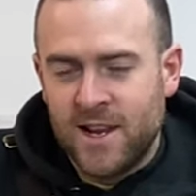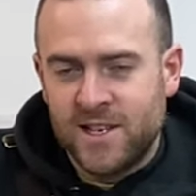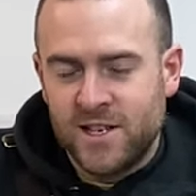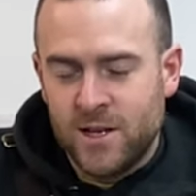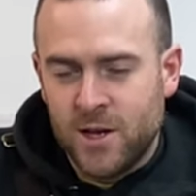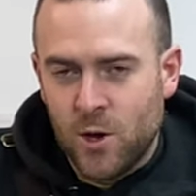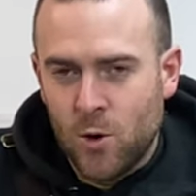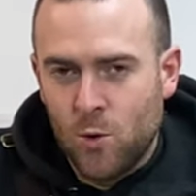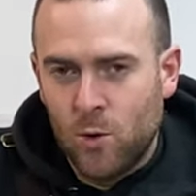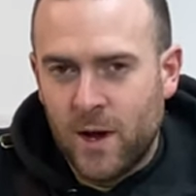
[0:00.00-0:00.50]
It's
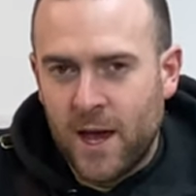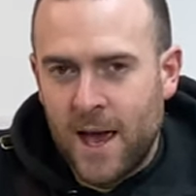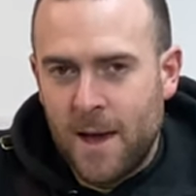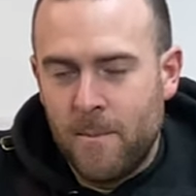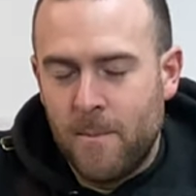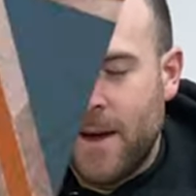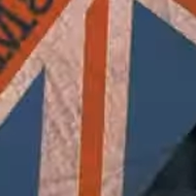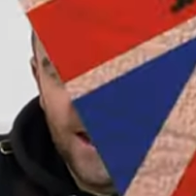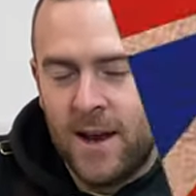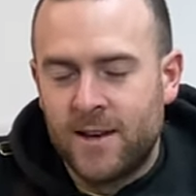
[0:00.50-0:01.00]

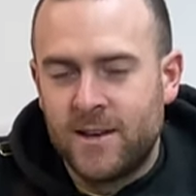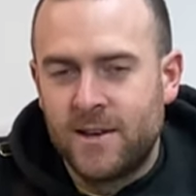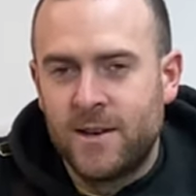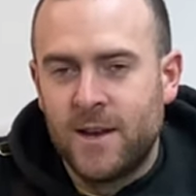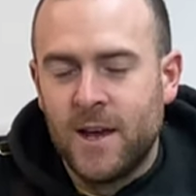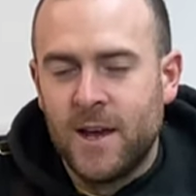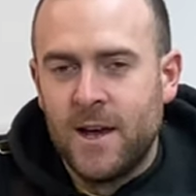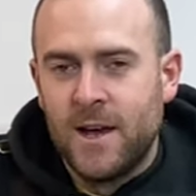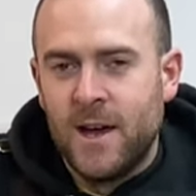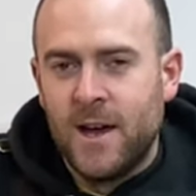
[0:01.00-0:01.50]
UK built,
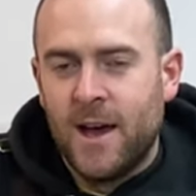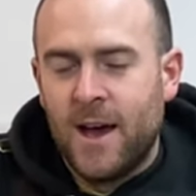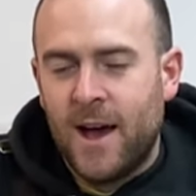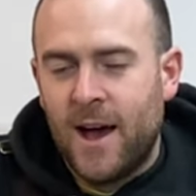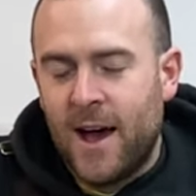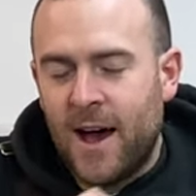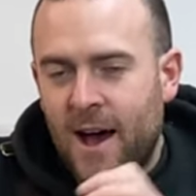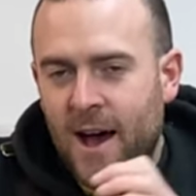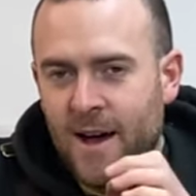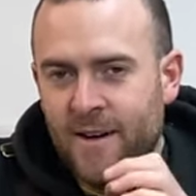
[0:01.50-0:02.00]

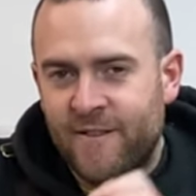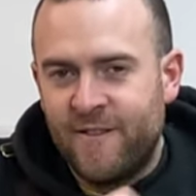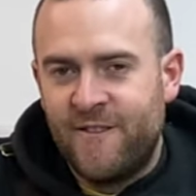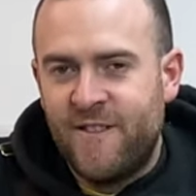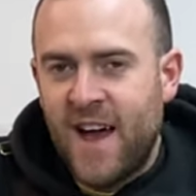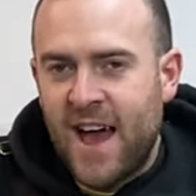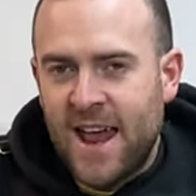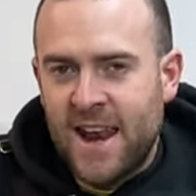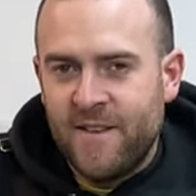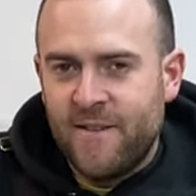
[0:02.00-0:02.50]

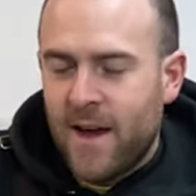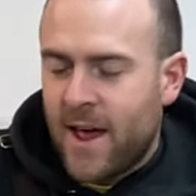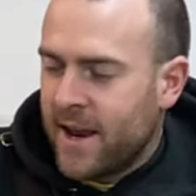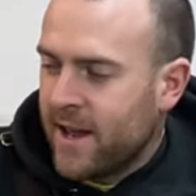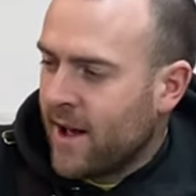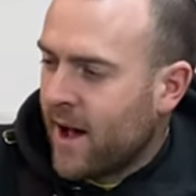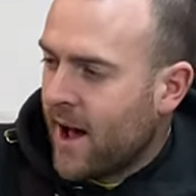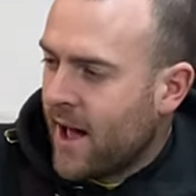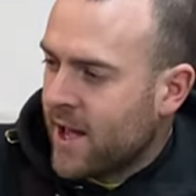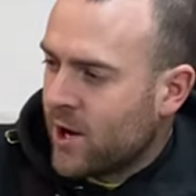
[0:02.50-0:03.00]
very,
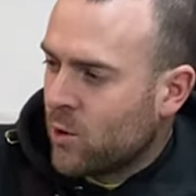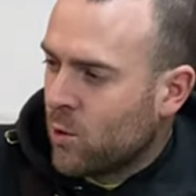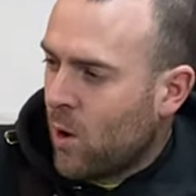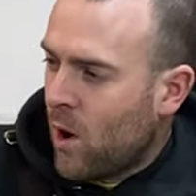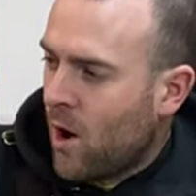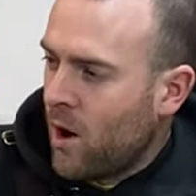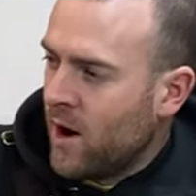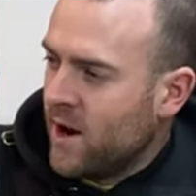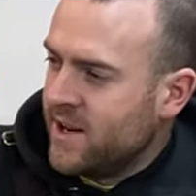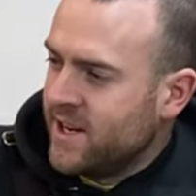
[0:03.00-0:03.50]
very high
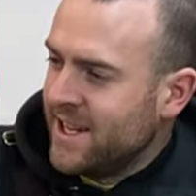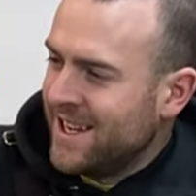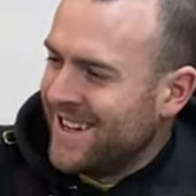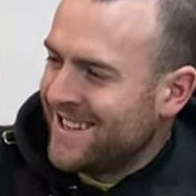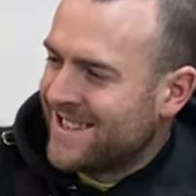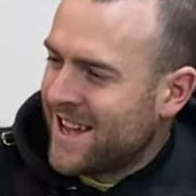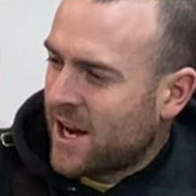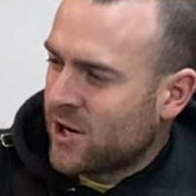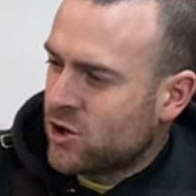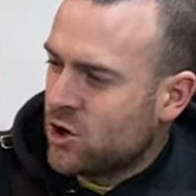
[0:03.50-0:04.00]
quality.
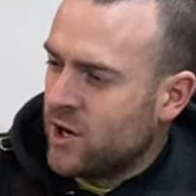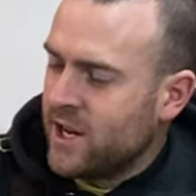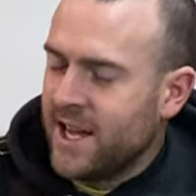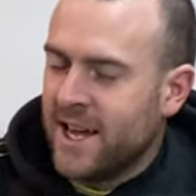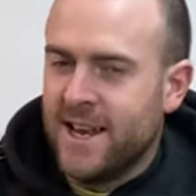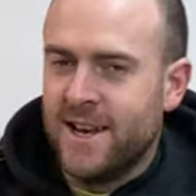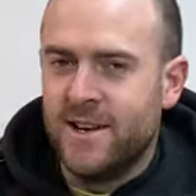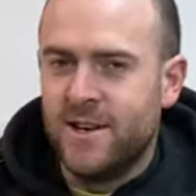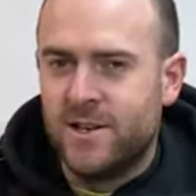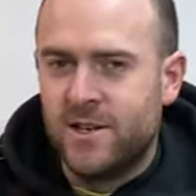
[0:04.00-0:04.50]
It's
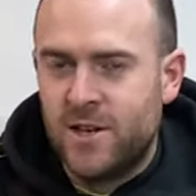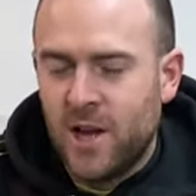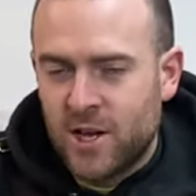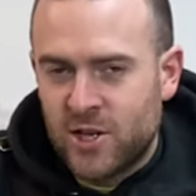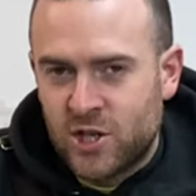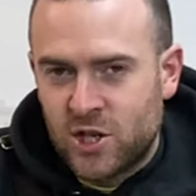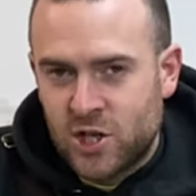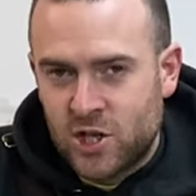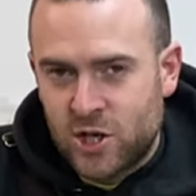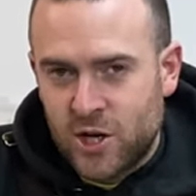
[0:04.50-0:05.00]
actually
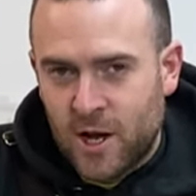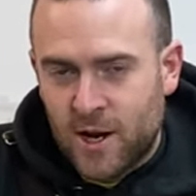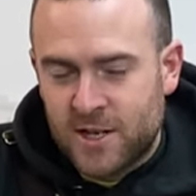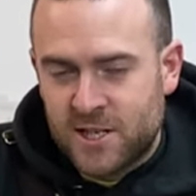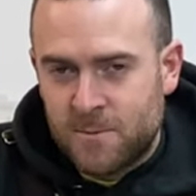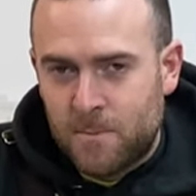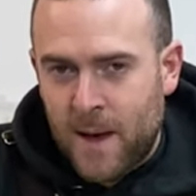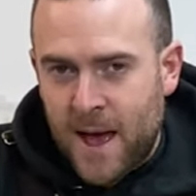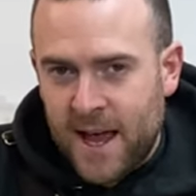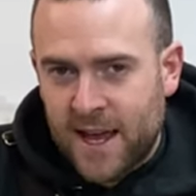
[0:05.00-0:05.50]
industrial
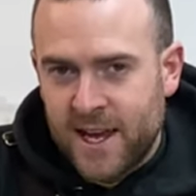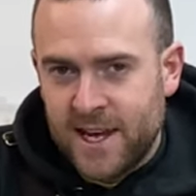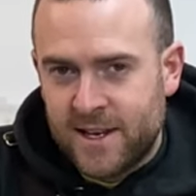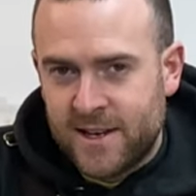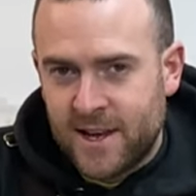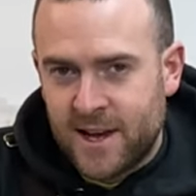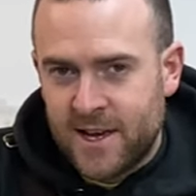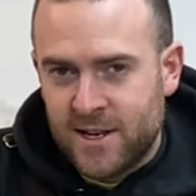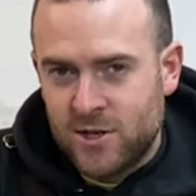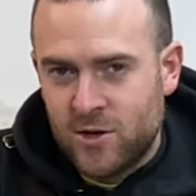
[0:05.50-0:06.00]
spec
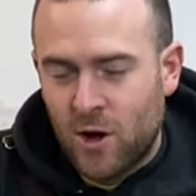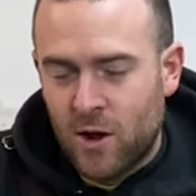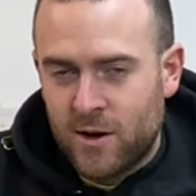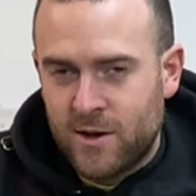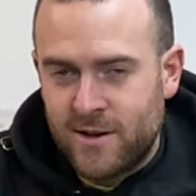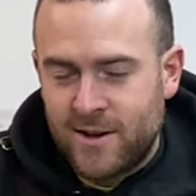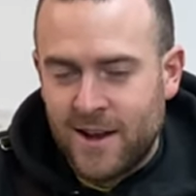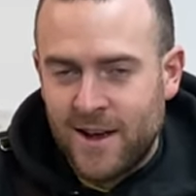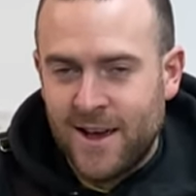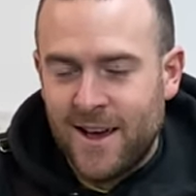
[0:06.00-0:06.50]
heater. It's
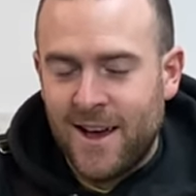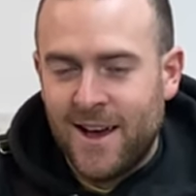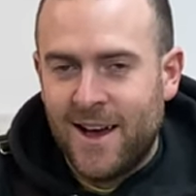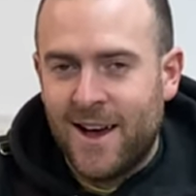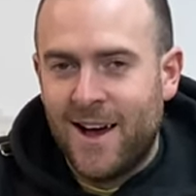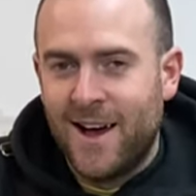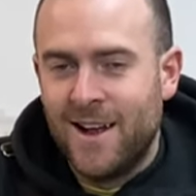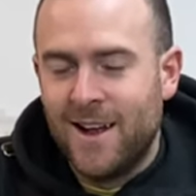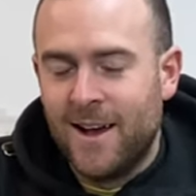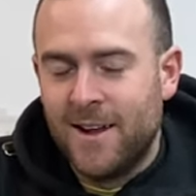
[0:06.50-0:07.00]
not
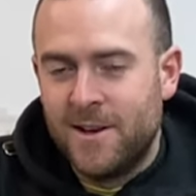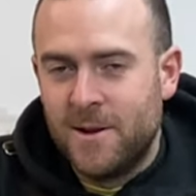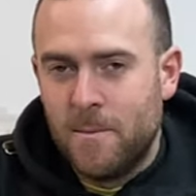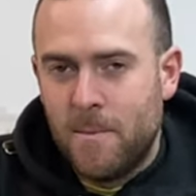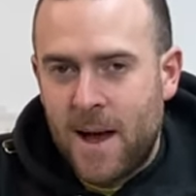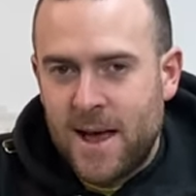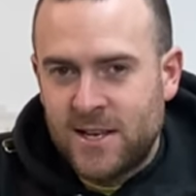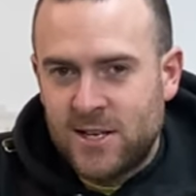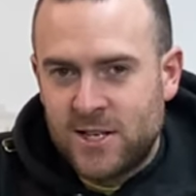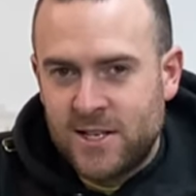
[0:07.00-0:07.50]
a
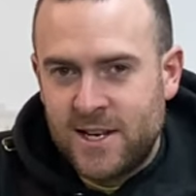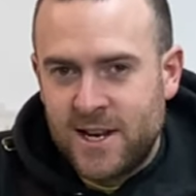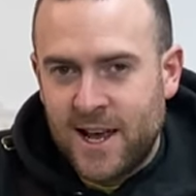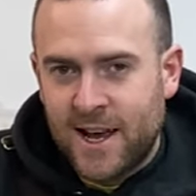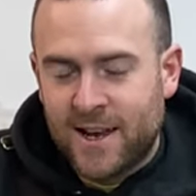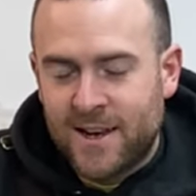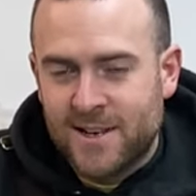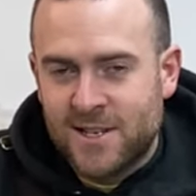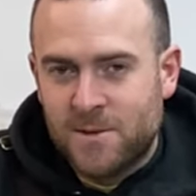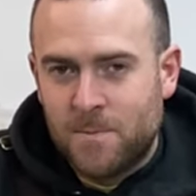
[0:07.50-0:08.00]

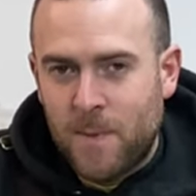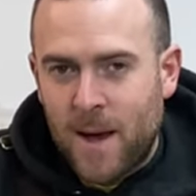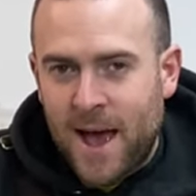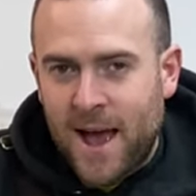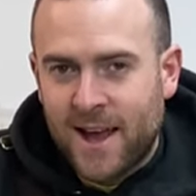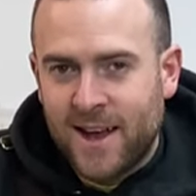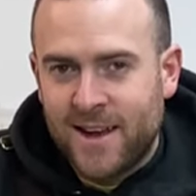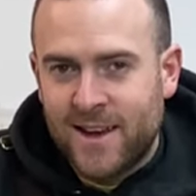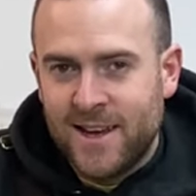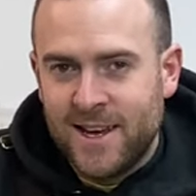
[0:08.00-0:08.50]
domestic
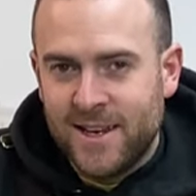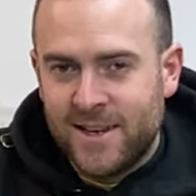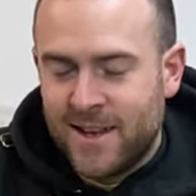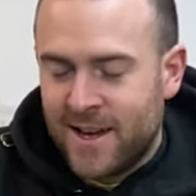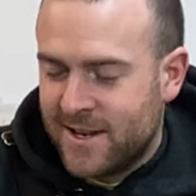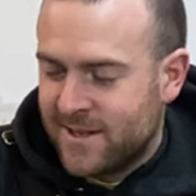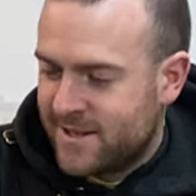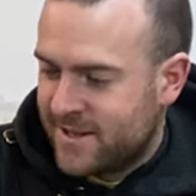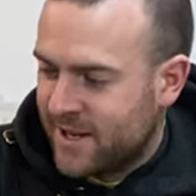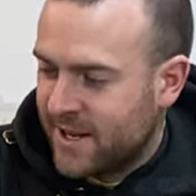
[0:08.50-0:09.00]
spec
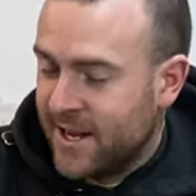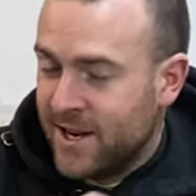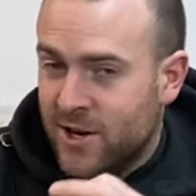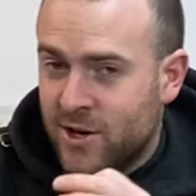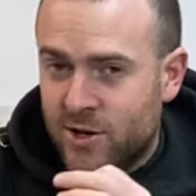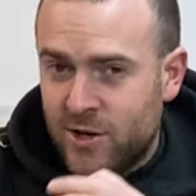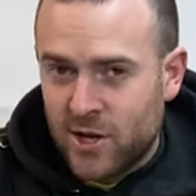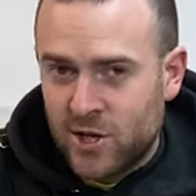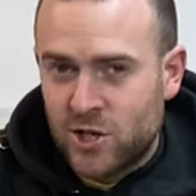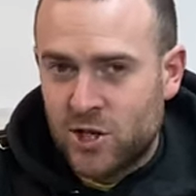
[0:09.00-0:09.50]
heater, it's
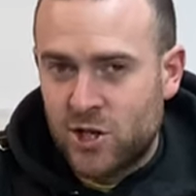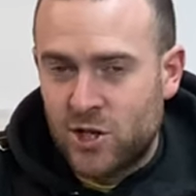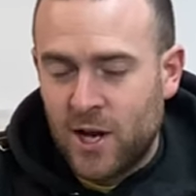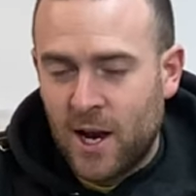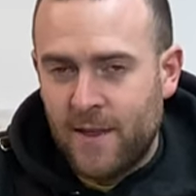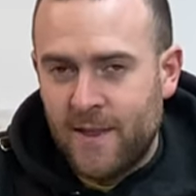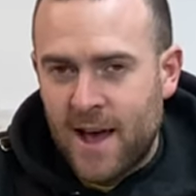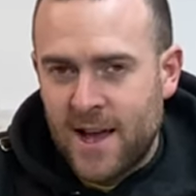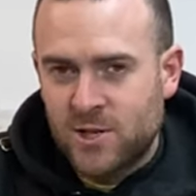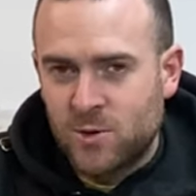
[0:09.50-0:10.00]

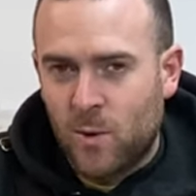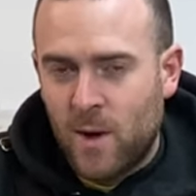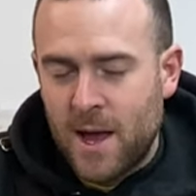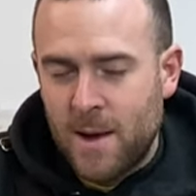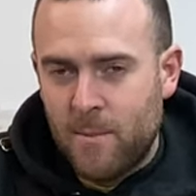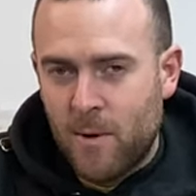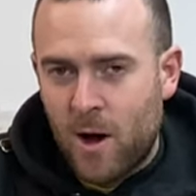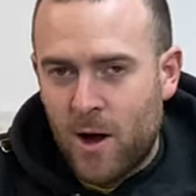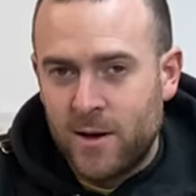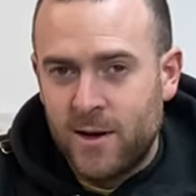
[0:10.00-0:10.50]
industrial, and that's why
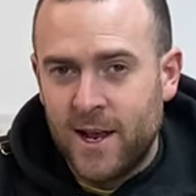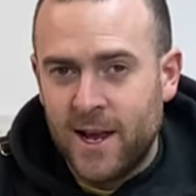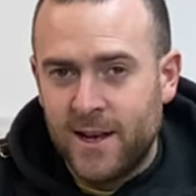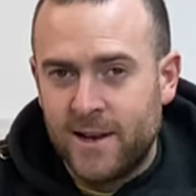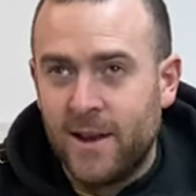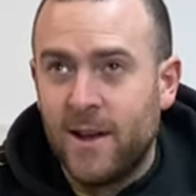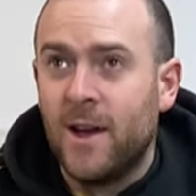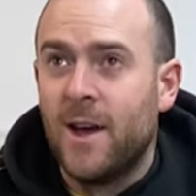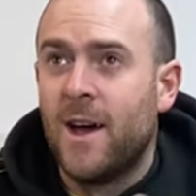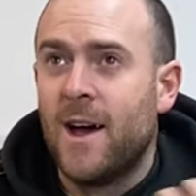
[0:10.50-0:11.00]
I bought
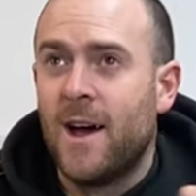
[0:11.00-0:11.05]
it.